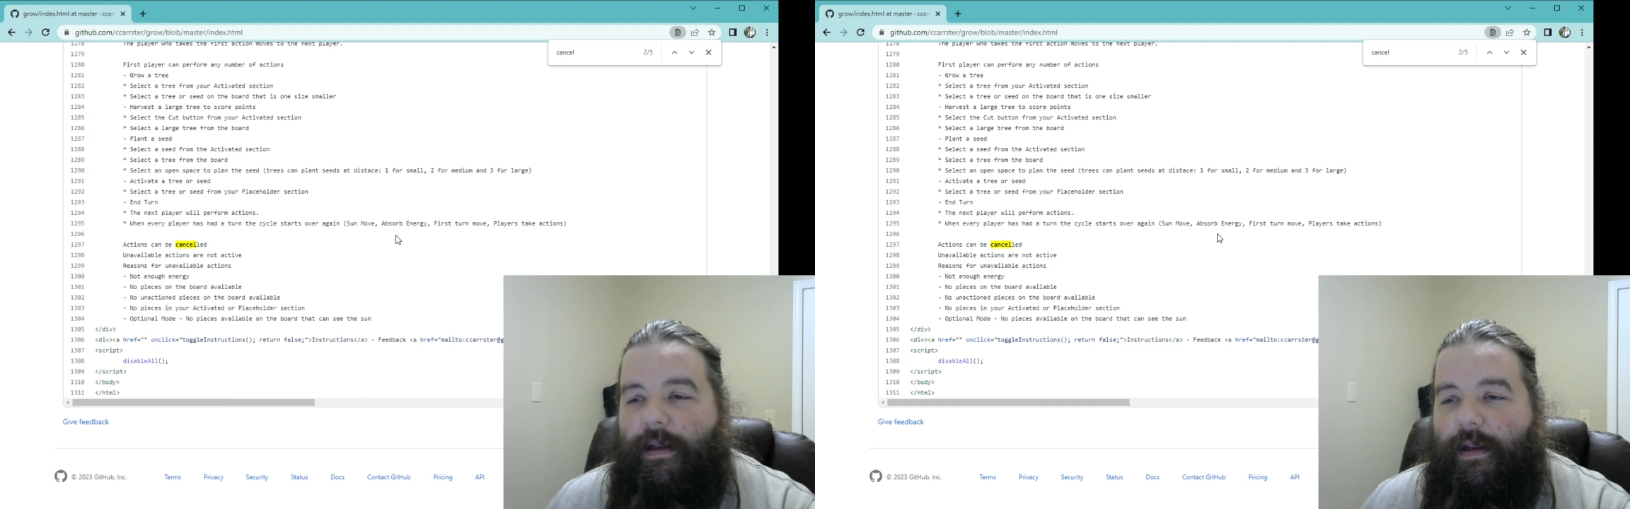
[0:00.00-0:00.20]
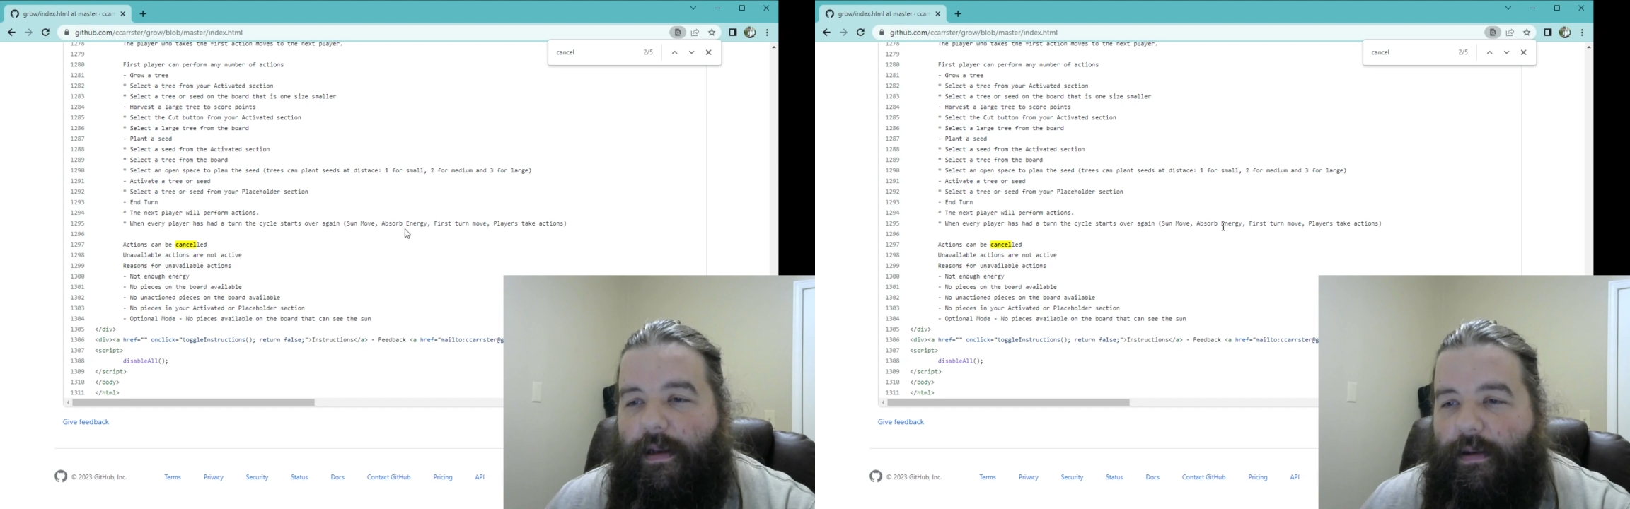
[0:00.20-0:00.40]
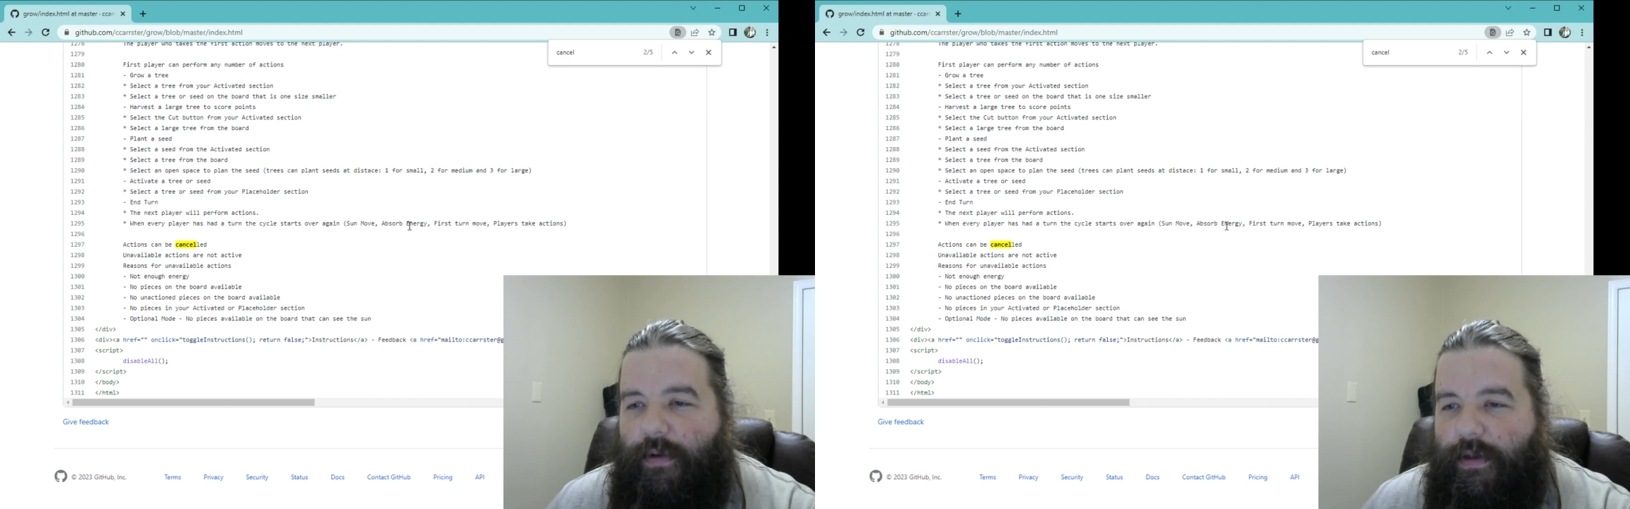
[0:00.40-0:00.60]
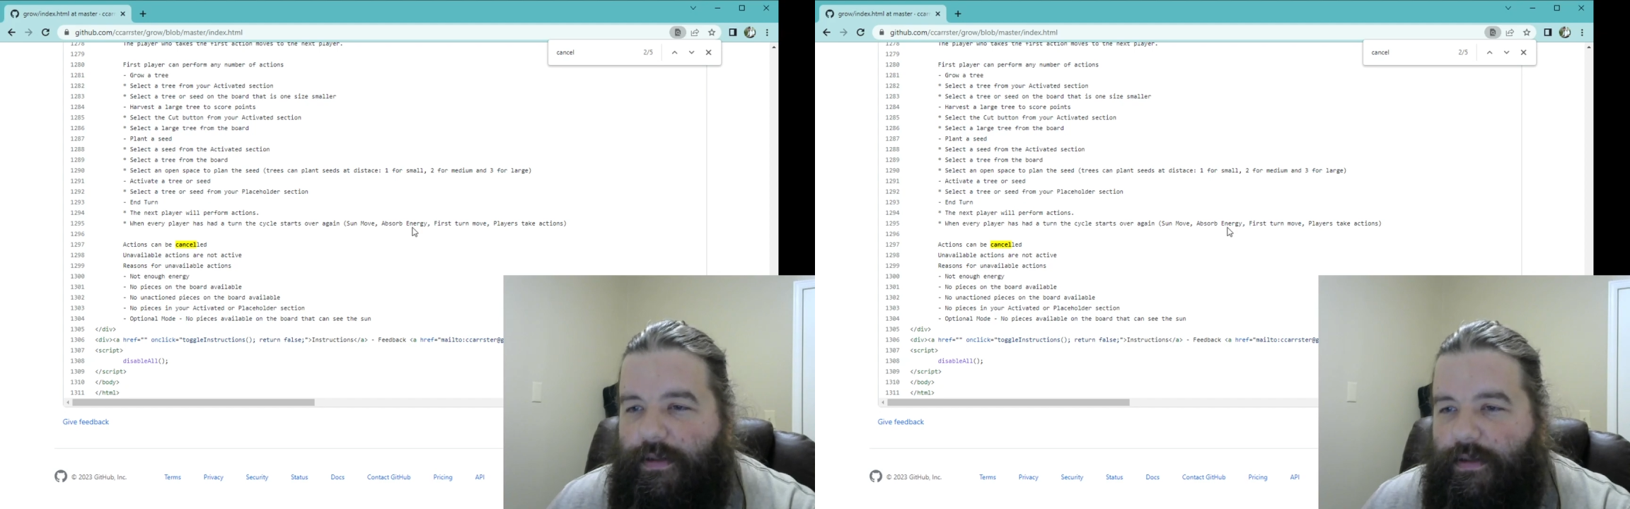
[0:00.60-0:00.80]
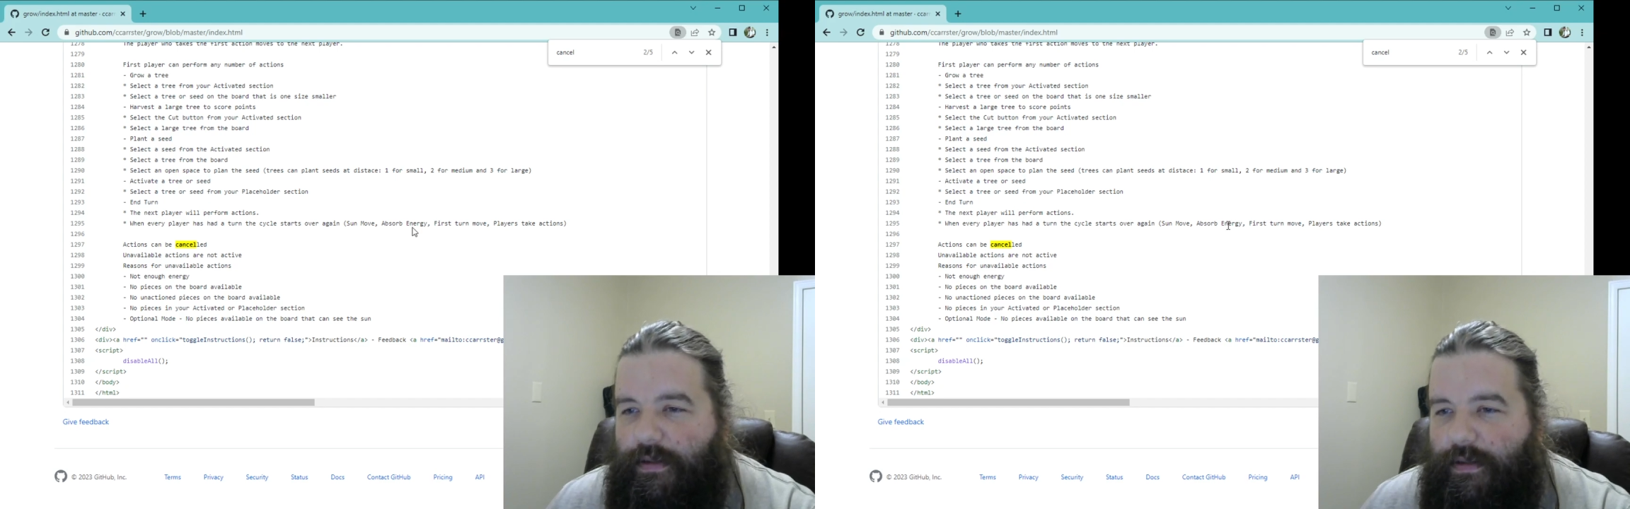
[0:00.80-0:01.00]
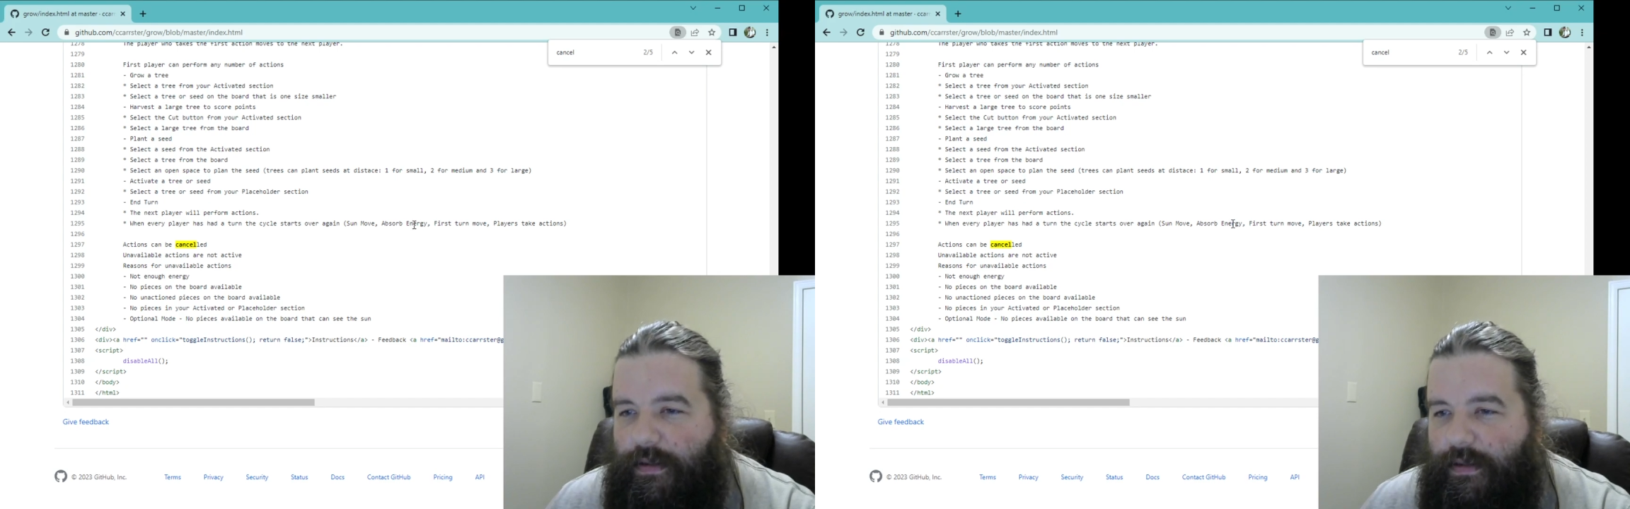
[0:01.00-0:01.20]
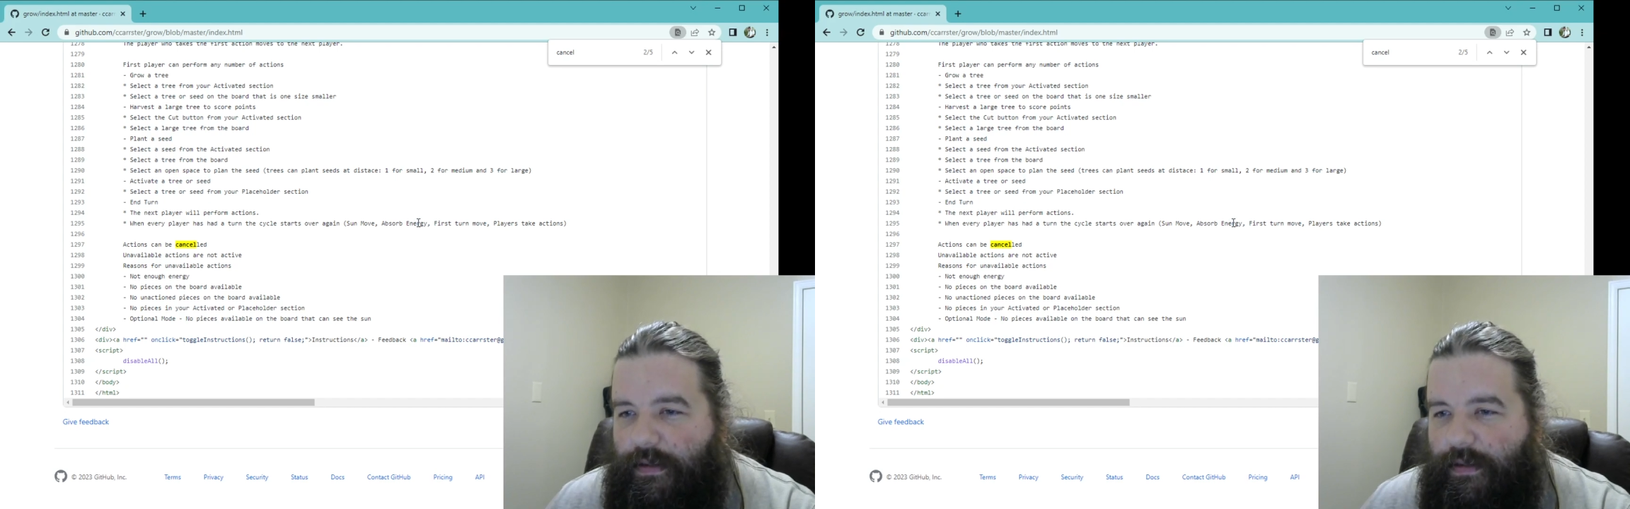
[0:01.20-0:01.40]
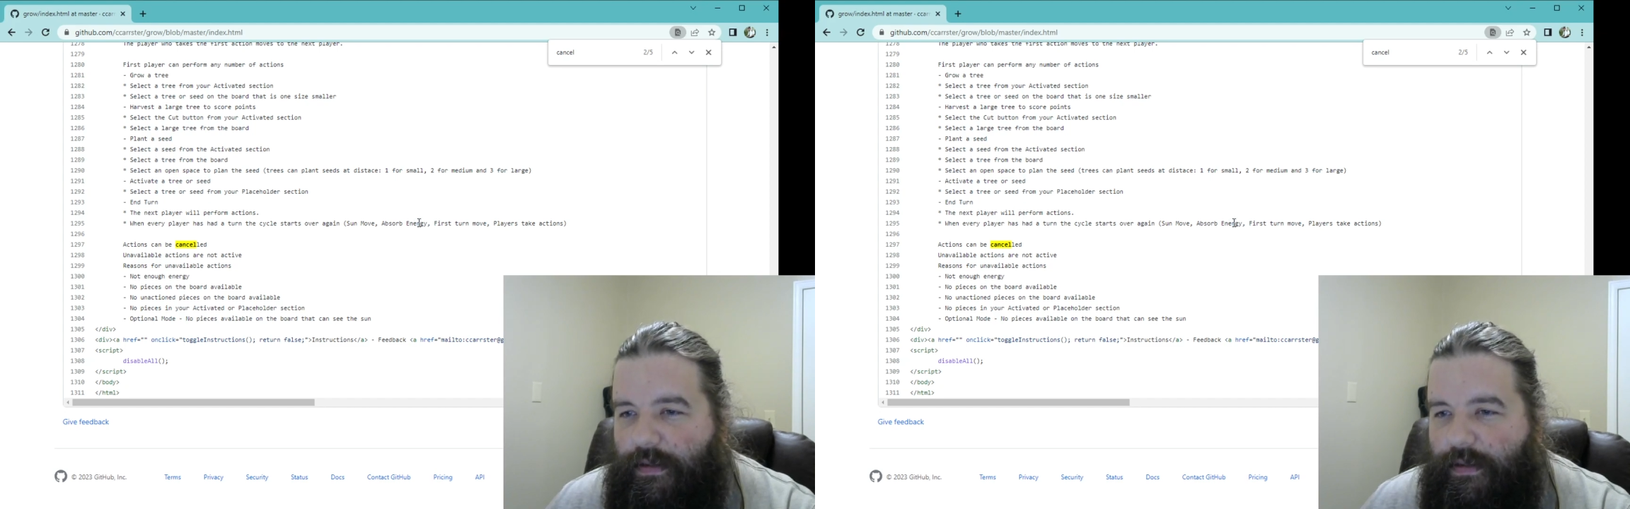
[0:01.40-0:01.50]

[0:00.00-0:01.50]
any questions?